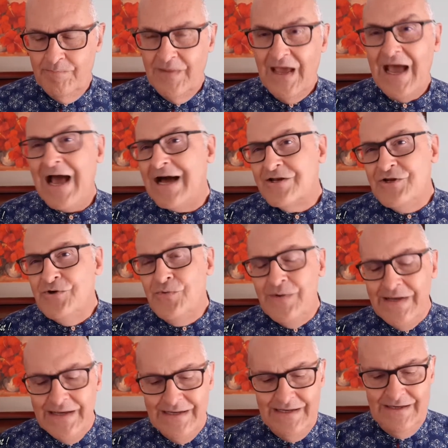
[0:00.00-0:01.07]
How do
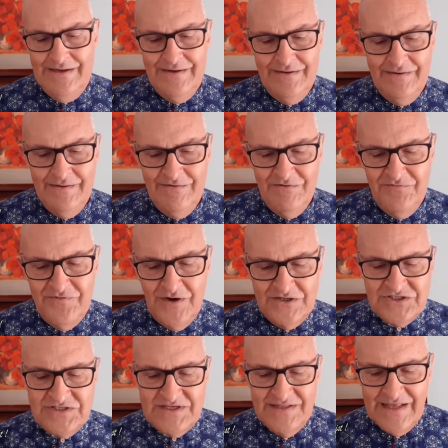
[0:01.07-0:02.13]
we
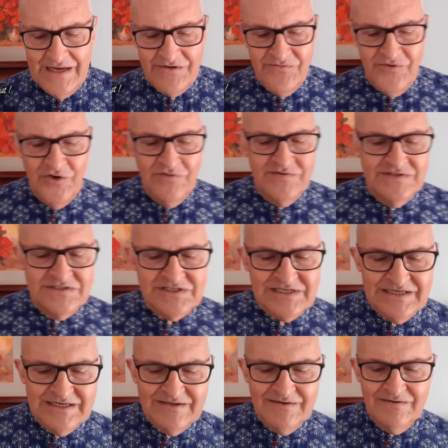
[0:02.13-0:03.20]
foster that
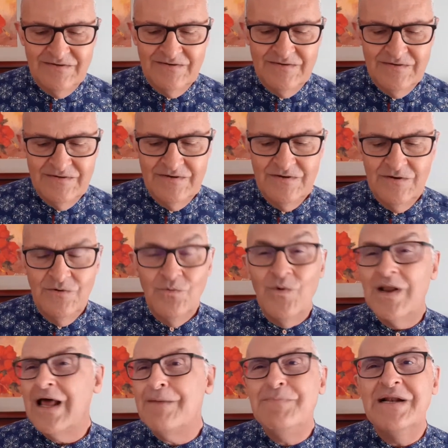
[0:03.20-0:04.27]
fervency?
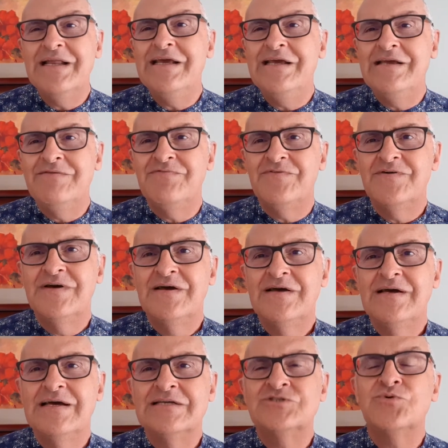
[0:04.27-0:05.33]
Well, I believe
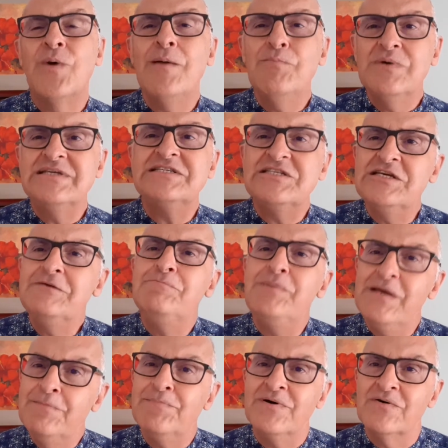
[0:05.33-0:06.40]
it's when we see
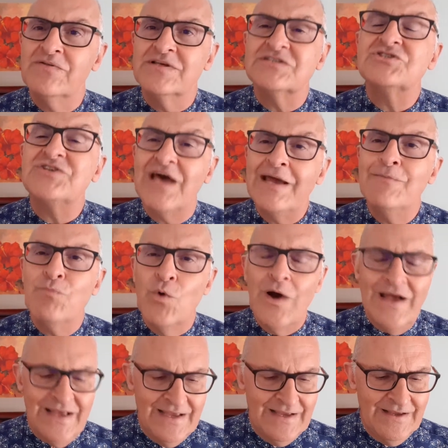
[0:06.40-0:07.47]
people the same
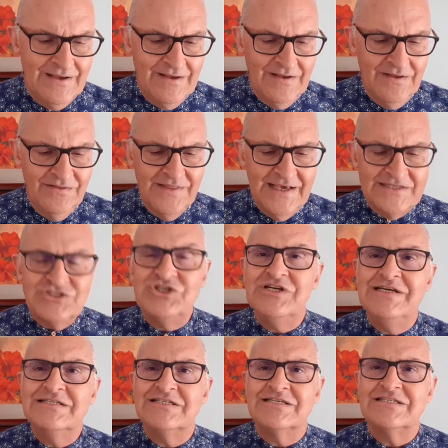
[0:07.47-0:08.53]
way that
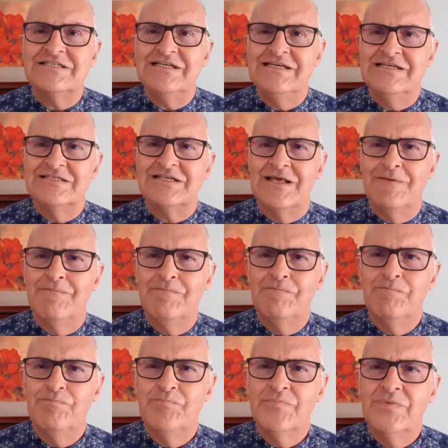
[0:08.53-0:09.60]
Jesus sees them.
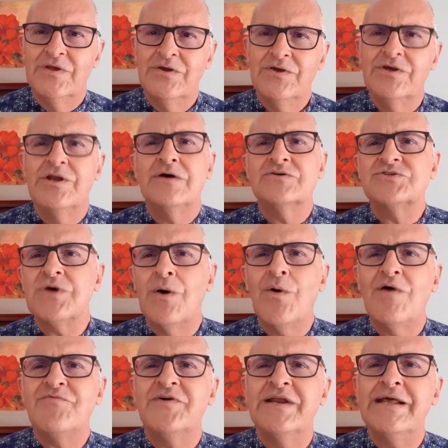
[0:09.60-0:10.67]
You know, so
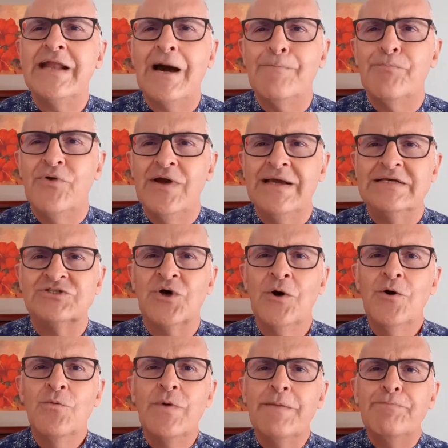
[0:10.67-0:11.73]
often in our prayers,
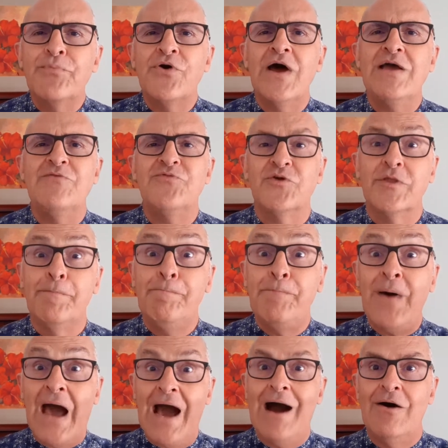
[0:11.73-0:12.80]
we pray for the
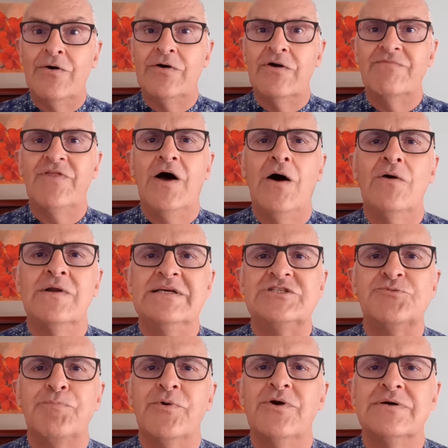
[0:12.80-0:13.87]
power of the Holy
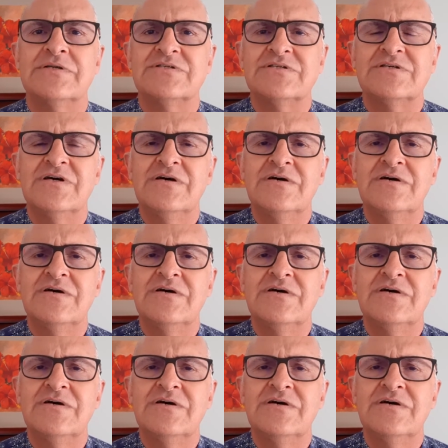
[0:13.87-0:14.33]
Spirit.